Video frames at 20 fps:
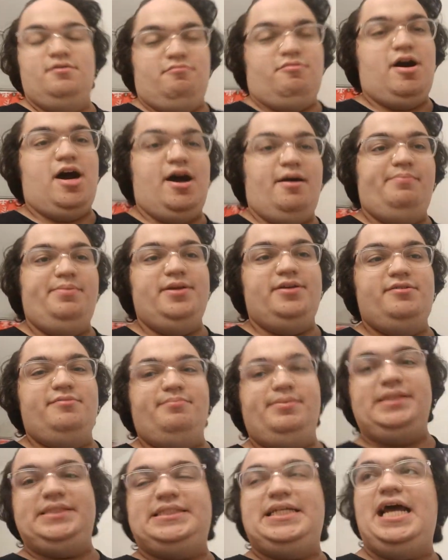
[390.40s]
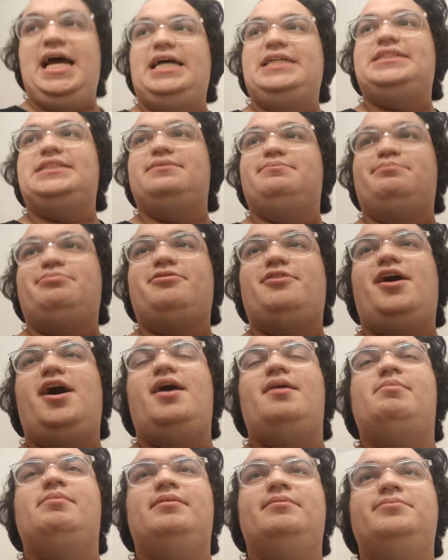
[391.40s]
Well, Beauty and the Beast has some
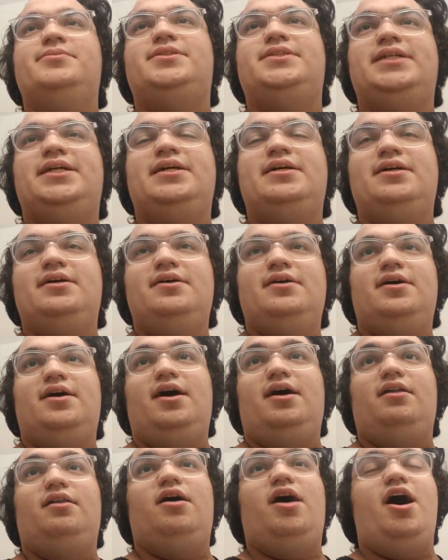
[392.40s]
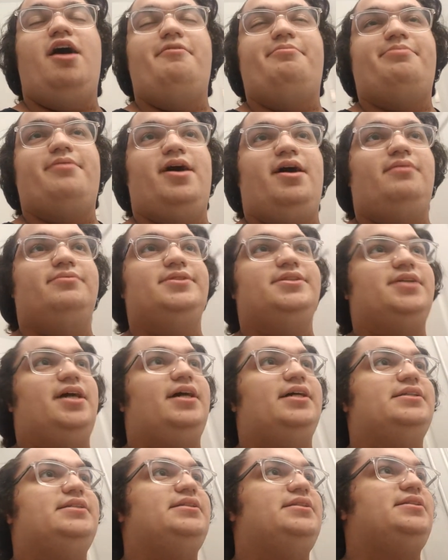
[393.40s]
problems. A lot of problems, a
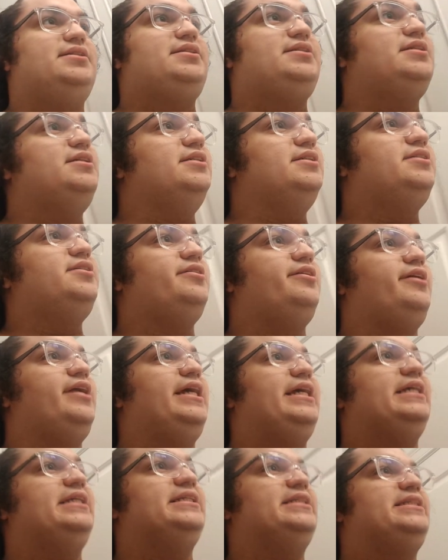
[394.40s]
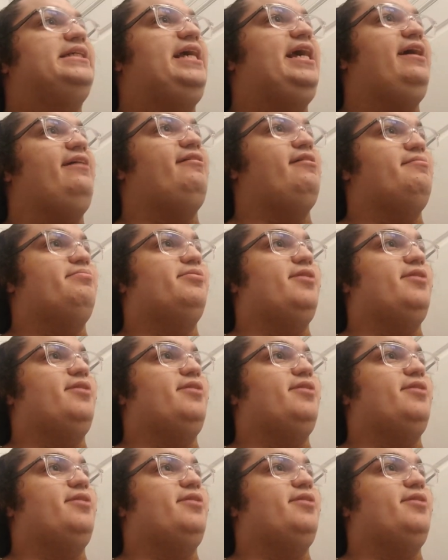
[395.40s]
lot of concerning, scary